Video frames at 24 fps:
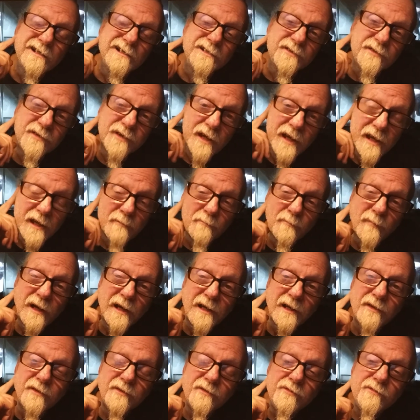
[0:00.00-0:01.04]
snake
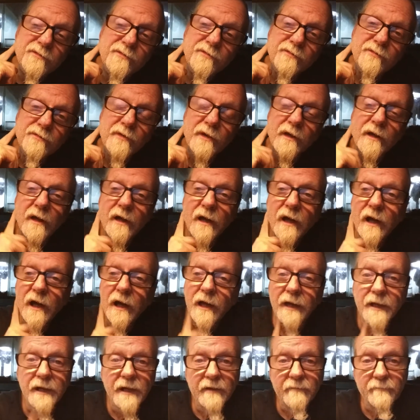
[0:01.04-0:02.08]
mites,
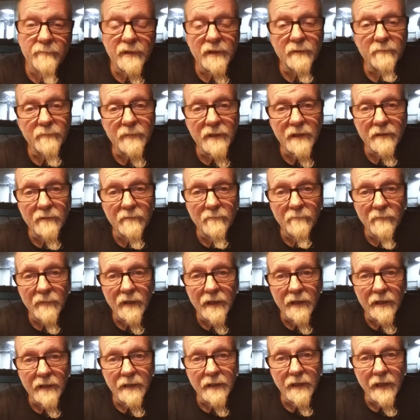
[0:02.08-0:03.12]
and I've been bitten
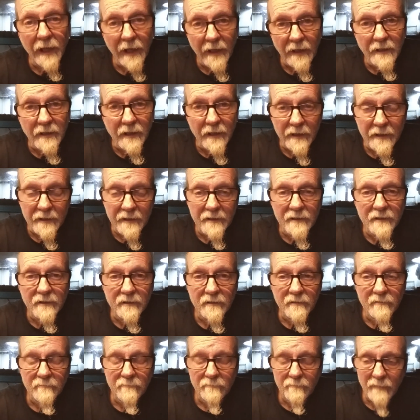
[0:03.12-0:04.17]
by canine
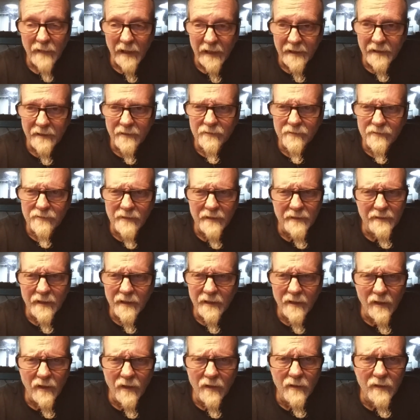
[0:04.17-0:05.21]
mites, and
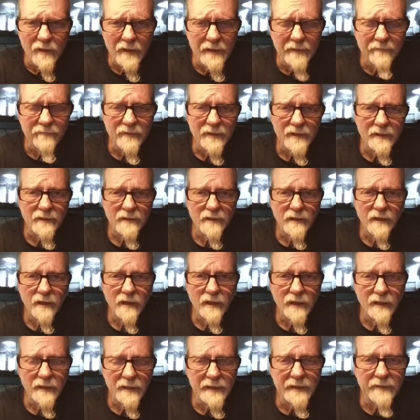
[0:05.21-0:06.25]
they all
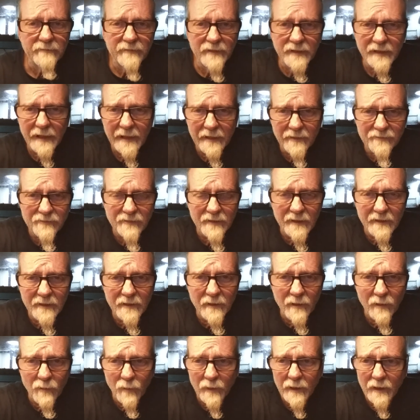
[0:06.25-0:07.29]
leave a nasty
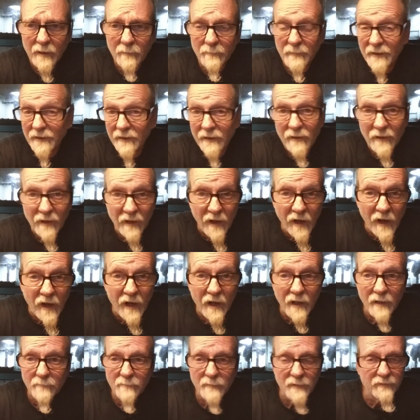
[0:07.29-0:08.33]
little welt, but they're
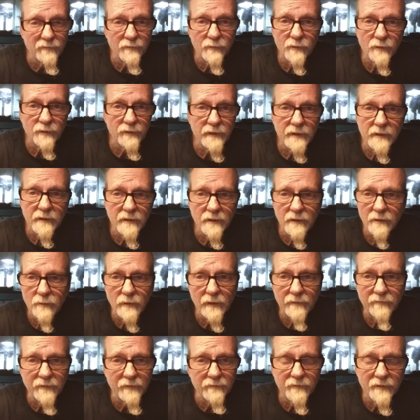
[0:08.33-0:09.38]
gone before
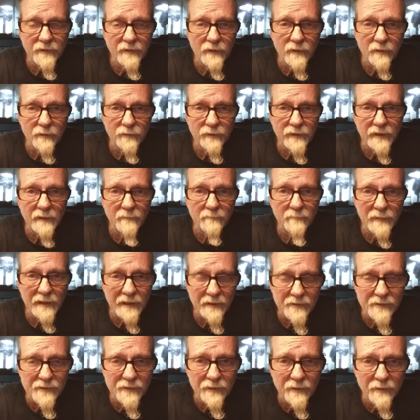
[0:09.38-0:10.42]
you ever even know they
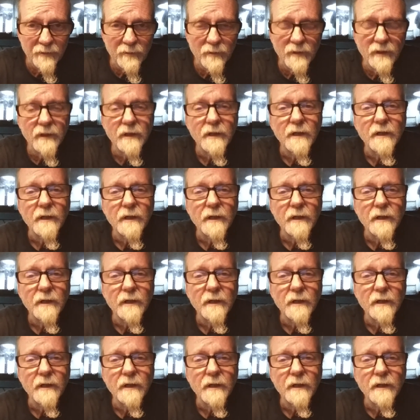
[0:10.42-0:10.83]
bit you.